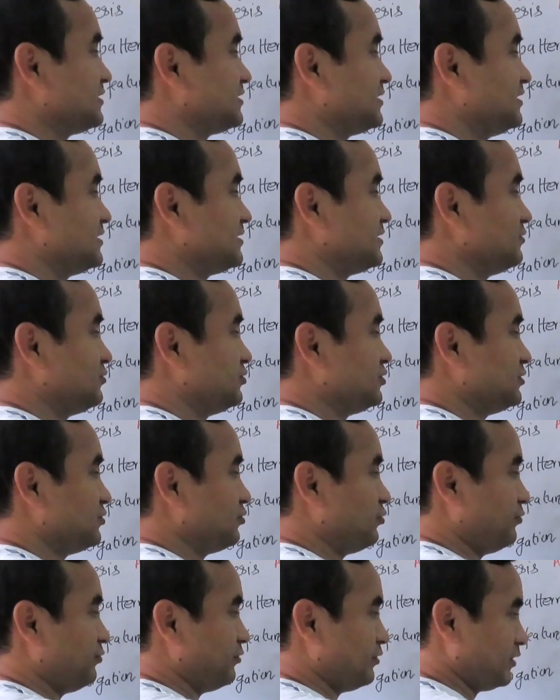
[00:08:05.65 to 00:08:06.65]
cells is
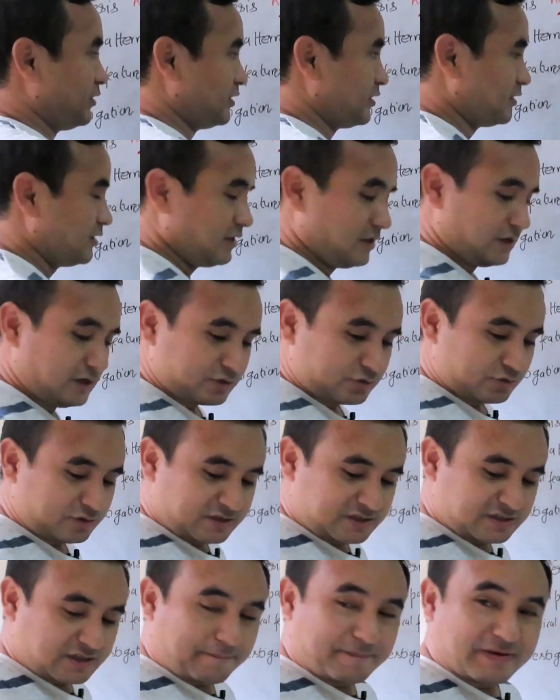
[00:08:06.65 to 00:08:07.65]
over here. So
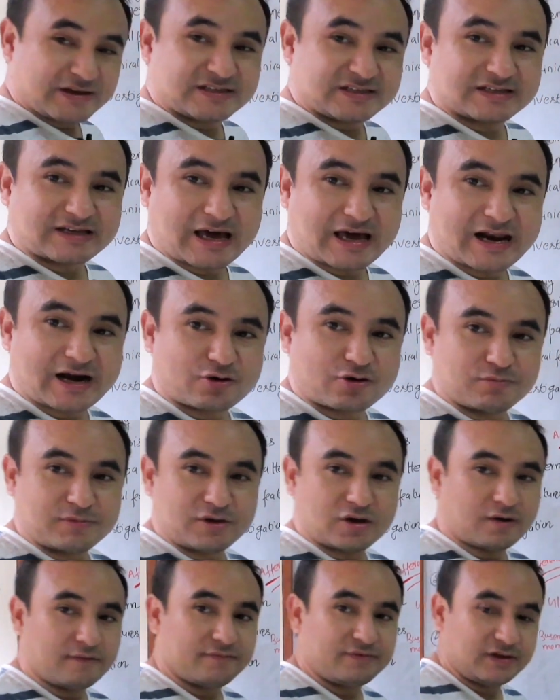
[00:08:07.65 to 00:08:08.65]
this is the basic
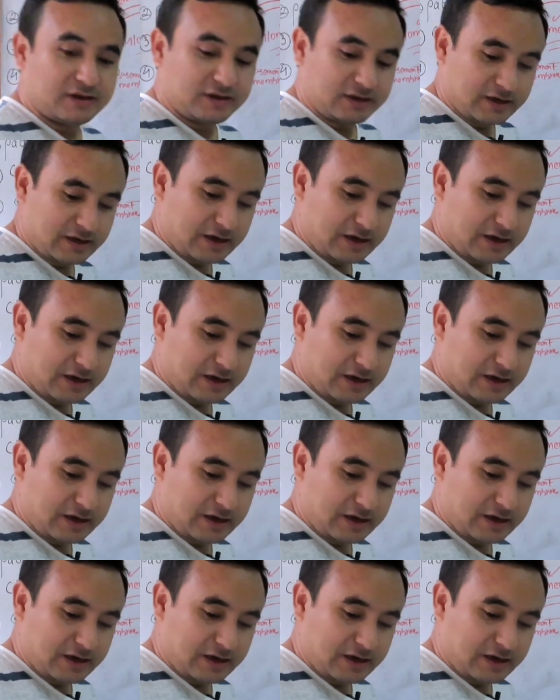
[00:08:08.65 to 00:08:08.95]
anatomy of the